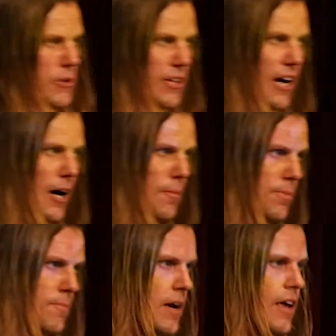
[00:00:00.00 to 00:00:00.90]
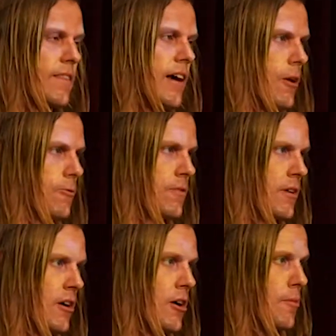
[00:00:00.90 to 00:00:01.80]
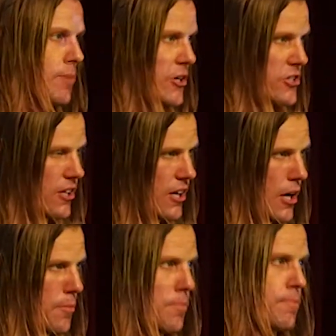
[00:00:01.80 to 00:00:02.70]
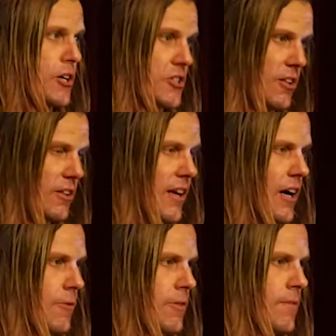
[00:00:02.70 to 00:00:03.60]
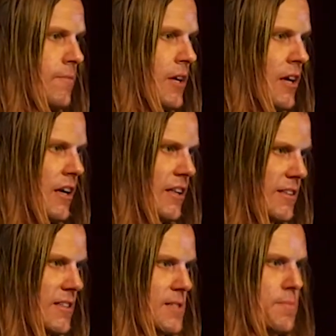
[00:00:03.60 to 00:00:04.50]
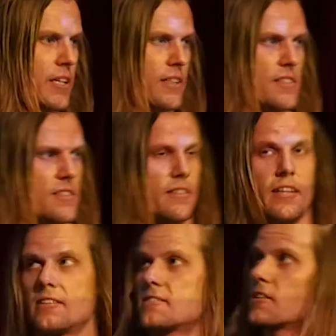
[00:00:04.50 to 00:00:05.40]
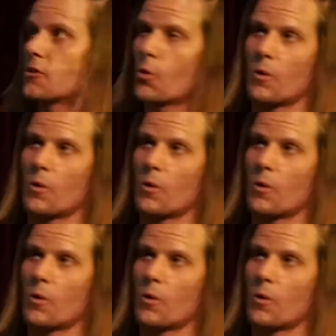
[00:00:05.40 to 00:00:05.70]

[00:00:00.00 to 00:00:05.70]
of pointing up and down, partially up, partially down. This means that a